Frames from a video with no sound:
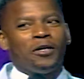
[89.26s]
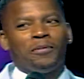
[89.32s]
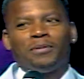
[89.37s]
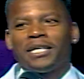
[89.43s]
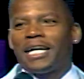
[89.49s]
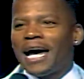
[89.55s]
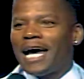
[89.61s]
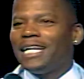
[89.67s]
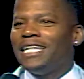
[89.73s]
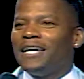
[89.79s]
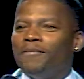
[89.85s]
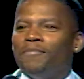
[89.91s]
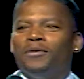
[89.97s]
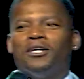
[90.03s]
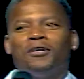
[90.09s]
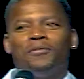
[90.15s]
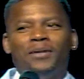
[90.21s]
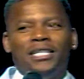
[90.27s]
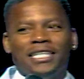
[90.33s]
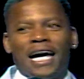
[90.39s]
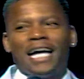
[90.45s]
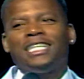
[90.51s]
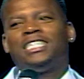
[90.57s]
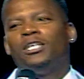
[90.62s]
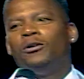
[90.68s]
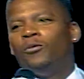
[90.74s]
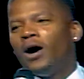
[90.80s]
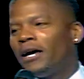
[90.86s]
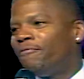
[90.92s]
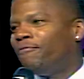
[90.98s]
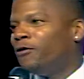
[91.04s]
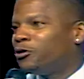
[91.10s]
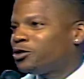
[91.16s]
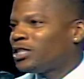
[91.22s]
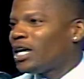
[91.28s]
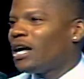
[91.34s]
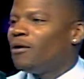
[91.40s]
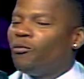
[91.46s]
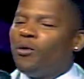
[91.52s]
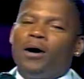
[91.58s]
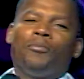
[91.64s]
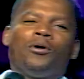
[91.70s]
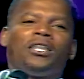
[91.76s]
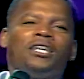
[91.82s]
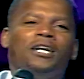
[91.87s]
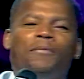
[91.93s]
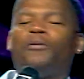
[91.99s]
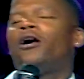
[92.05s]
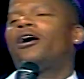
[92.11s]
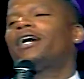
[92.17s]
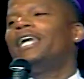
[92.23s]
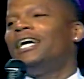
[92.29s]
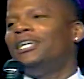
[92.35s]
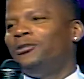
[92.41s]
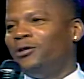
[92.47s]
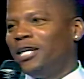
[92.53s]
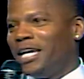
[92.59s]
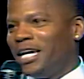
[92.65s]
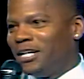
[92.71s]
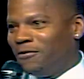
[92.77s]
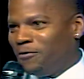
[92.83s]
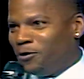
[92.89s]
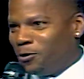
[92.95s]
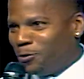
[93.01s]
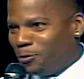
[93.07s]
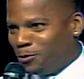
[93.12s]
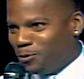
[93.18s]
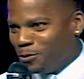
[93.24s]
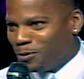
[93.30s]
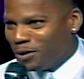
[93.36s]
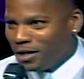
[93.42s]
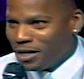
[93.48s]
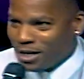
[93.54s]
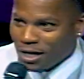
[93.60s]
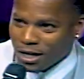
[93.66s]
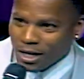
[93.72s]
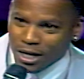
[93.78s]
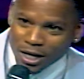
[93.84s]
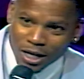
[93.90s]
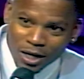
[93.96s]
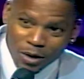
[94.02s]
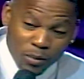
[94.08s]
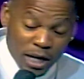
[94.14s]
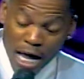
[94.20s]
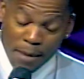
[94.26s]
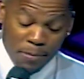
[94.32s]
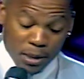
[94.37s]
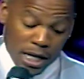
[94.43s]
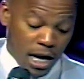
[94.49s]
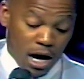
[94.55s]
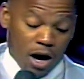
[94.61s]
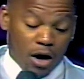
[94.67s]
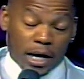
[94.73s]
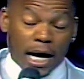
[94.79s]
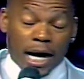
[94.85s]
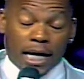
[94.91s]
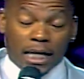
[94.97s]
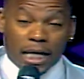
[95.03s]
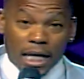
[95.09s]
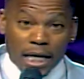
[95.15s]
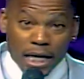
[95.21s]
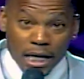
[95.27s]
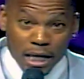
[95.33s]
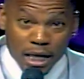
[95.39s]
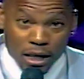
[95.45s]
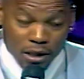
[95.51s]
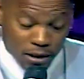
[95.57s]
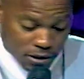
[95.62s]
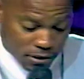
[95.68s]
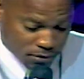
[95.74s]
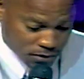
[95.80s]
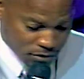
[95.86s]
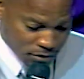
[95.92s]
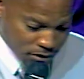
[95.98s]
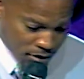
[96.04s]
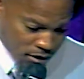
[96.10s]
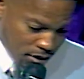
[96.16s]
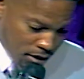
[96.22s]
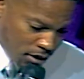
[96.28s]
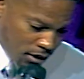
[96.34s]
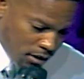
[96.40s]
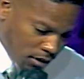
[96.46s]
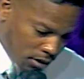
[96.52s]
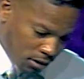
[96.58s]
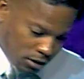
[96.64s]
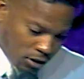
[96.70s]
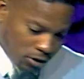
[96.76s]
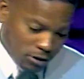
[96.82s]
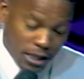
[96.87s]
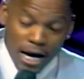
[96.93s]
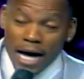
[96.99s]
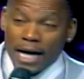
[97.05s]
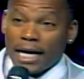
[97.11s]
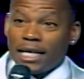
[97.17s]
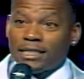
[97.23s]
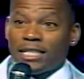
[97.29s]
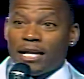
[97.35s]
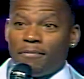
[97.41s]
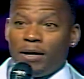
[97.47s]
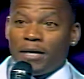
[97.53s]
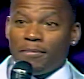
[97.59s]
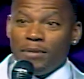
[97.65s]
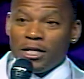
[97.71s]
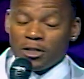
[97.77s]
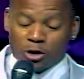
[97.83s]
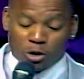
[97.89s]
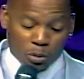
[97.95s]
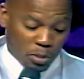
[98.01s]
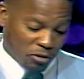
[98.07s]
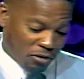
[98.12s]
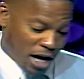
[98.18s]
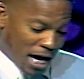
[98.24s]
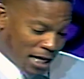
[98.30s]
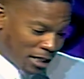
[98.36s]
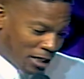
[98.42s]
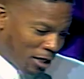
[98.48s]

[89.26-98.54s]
up the goddamn building, be 19 white folks shot up, one brother in the parking lot doing the interview. What happened? They all got killed. So now I guess that make me the supervisor,